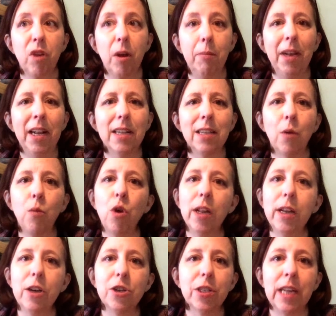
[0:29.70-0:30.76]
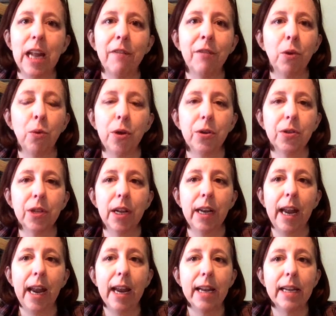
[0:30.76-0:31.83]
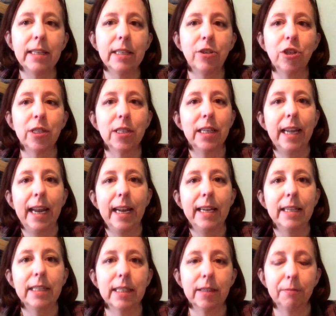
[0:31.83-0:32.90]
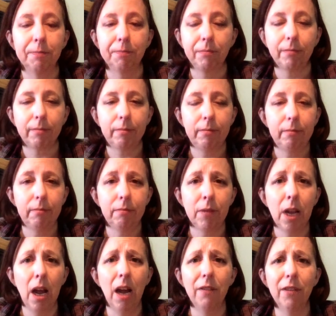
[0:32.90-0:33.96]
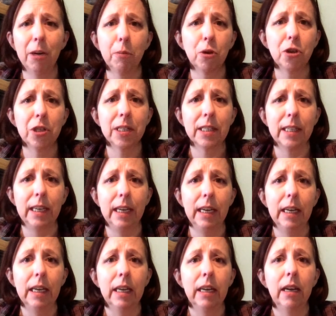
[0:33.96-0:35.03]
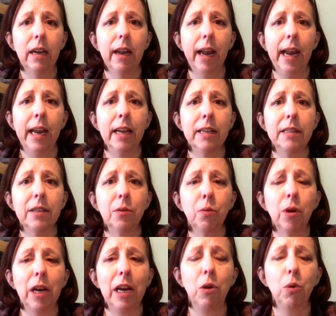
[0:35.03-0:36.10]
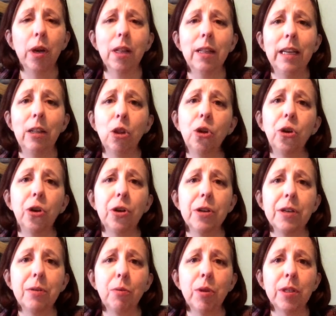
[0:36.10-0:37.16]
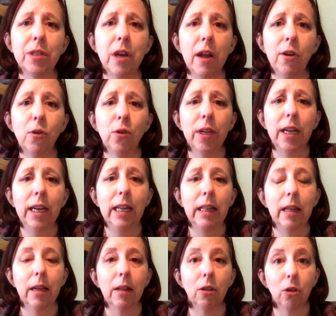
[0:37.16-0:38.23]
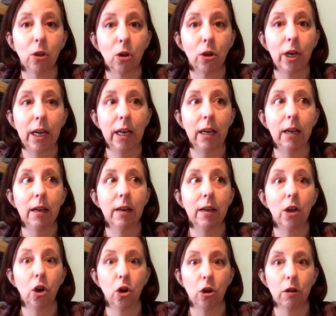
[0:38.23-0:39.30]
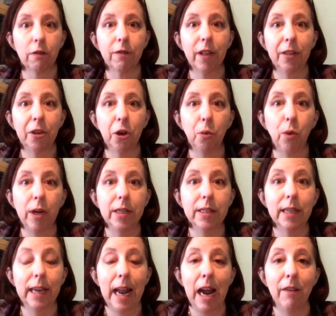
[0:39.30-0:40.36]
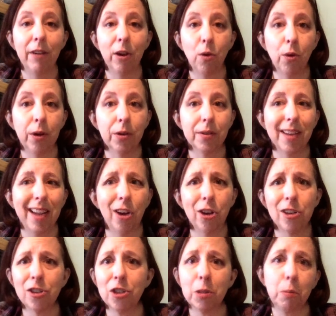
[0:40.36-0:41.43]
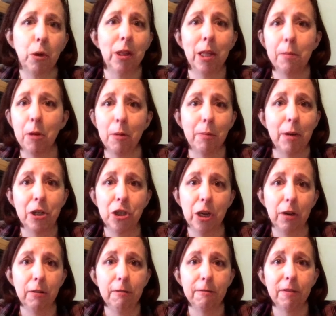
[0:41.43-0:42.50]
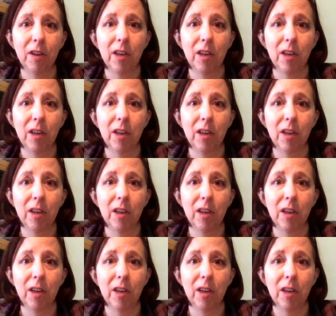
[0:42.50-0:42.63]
because I wanted to just have the oils on hand just in case of an emergency. And what I quickly learned was not only the learning curve that there was in having oils, I couldn't just put them on my shelf